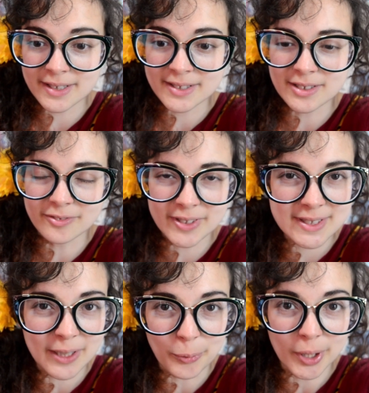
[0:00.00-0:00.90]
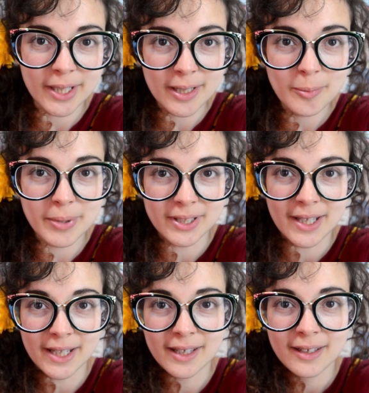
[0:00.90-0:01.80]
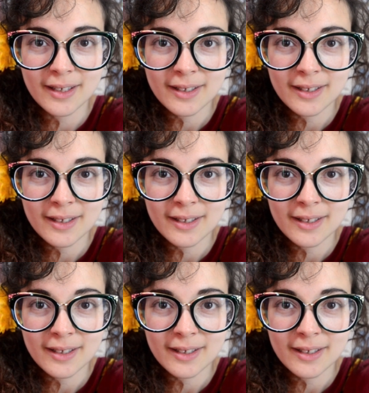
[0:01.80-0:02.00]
It still feels like working, but, like,